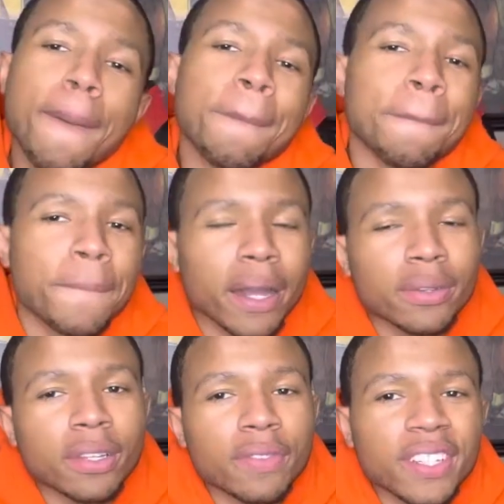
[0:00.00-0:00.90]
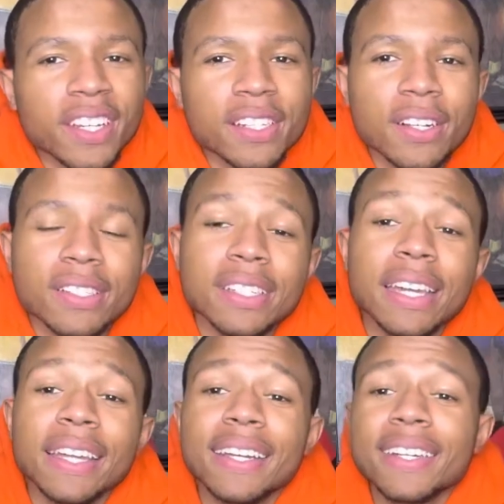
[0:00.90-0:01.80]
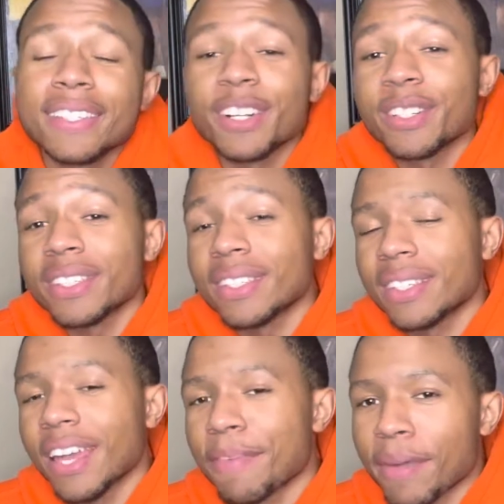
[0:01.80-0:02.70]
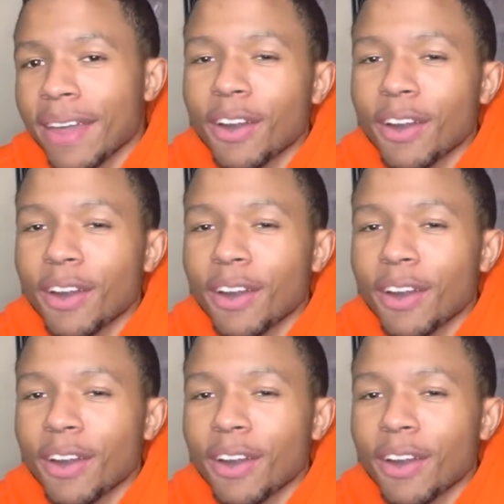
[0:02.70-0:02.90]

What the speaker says: Back with another video, yes sir, today, man.